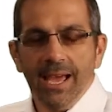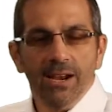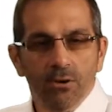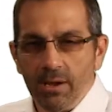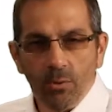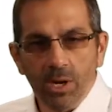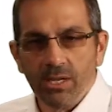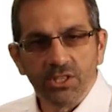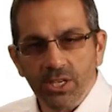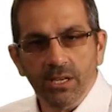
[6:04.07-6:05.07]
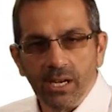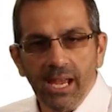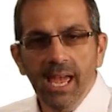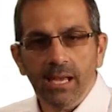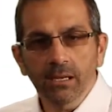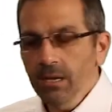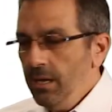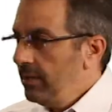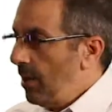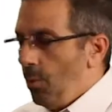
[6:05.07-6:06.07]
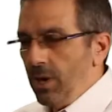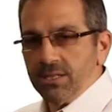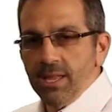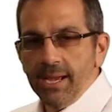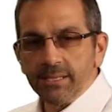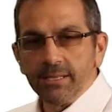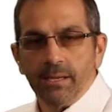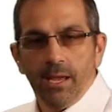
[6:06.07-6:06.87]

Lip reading: I don't ever want to see it again, then what's next?